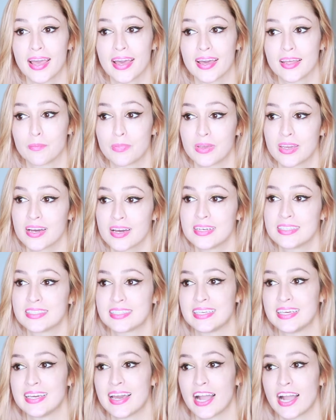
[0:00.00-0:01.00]
and
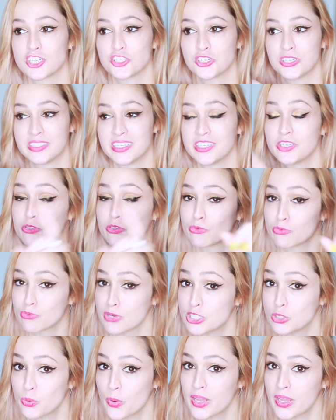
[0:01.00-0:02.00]
because he actually didn't
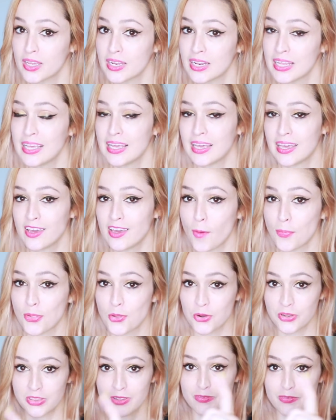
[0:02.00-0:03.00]
retweet it, he
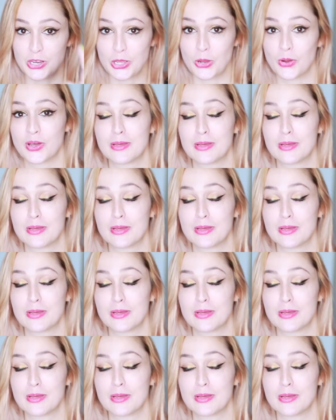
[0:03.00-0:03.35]
uploaded the video